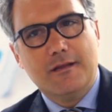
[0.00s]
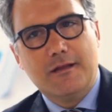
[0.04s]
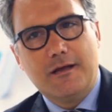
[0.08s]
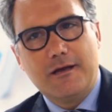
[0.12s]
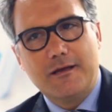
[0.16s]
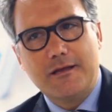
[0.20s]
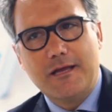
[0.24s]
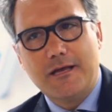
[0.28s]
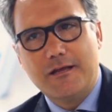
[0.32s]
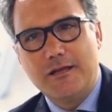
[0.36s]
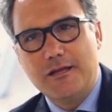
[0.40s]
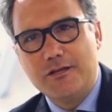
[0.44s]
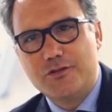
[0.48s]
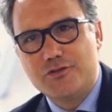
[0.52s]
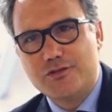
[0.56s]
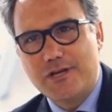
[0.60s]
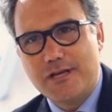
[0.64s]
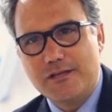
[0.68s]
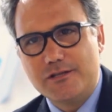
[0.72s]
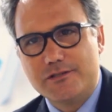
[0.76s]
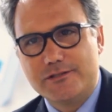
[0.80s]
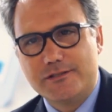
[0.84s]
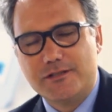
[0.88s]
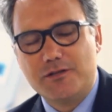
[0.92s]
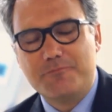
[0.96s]
Yeah, it
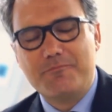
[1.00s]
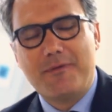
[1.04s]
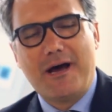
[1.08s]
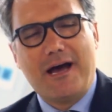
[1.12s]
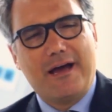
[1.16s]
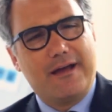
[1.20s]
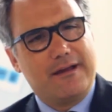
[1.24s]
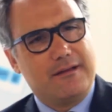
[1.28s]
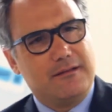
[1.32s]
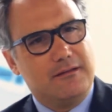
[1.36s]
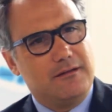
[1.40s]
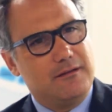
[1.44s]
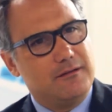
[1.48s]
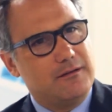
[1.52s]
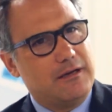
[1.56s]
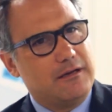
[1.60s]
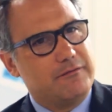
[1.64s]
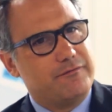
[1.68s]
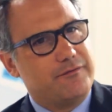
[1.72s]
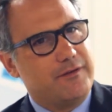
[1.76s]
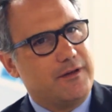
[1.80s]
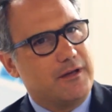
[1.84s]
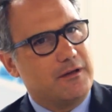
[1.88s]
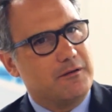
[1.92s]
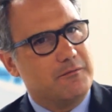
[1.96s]
changes the mind, I
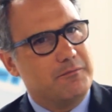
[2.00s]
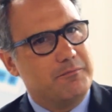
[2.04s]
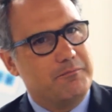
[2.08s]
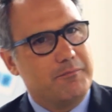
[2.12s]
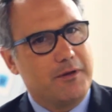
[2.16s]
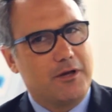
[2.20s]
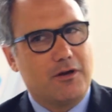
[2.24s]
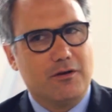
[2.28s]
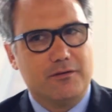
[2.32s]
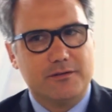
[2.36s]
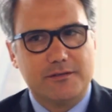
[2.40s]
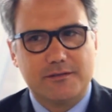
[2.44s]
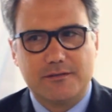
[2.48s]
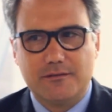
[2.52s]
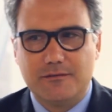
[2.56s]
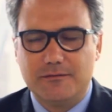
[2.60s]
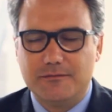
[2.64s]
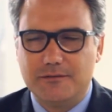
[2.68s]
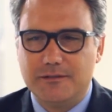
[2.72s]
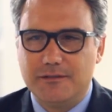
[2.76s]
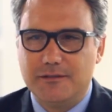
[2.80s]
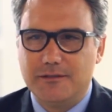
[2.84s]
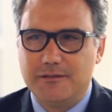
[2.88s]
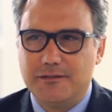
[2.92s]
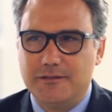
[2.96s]
think, because
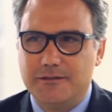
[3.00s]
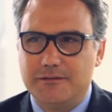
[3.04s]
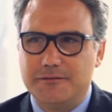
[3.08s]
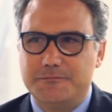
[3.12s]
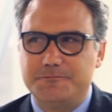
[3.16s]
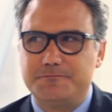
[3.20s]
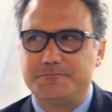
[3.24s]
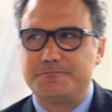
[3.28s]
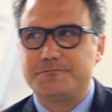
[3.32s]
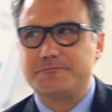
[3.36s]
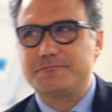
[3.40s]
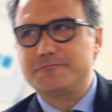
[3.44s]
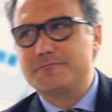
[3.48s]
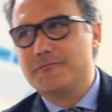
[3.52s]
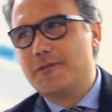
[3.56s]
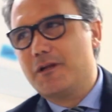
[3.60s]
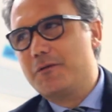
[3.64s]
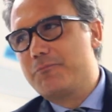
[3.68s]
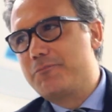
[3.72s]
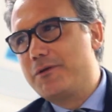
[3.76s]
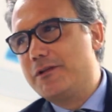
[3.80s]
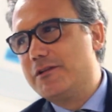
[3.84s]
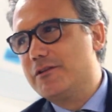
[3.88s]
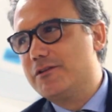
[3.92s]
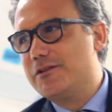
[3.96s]

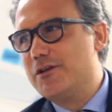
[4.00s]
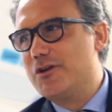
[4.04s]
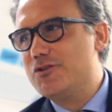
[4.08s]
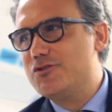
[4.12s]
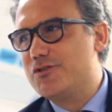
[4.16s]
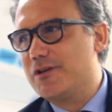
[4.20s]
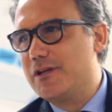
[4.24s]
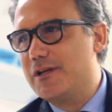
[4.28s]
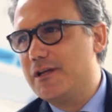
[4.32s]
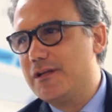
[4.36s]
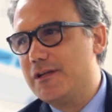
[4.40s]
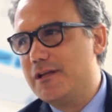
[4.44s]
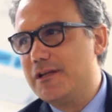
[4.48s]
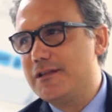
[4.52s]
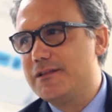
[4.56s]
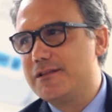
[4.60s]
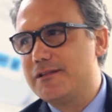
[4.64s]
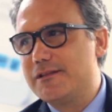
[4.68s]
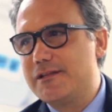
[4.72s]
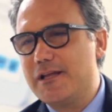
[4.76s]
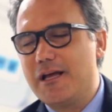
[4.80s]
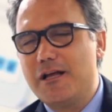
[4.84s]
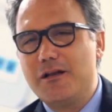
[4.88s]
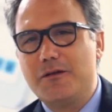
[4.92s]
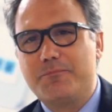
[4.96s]
PIEZOSURGERY it's
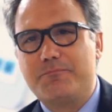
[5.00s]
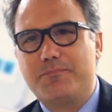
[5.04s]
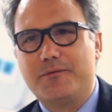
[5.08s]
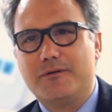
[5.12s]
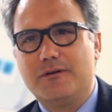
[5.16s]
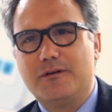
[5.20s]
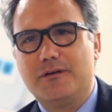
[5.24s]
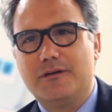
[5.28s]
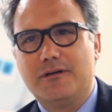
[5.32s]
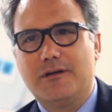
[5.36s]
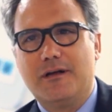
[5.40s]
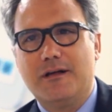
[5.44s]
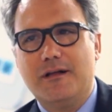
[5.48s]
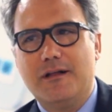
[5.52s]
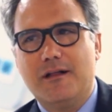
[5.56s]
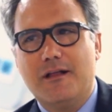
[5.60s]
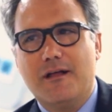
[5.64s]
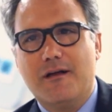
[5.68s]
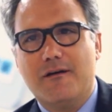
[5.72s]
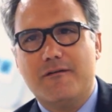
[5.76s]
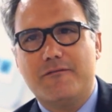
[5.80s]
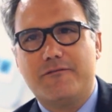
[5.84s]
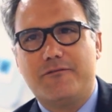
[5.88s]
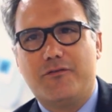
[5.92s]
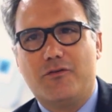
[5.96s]
help
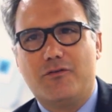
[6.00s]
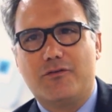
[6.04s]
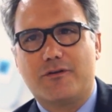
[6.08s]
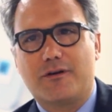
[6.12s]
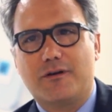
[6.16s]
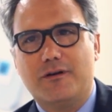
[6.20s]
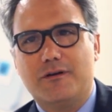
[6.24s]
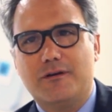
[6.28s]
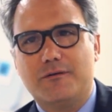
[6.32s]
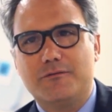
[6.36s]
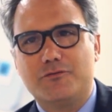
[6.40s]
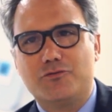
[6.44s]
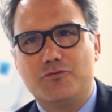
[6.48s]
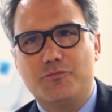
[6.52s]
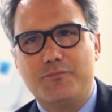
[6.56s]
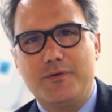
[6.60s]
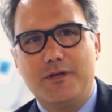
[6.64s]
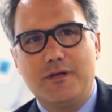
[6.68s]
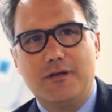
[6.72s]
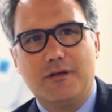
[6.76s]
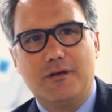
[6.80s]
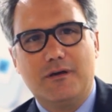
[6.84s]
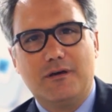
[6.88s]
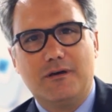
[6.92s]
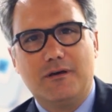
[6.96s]
to be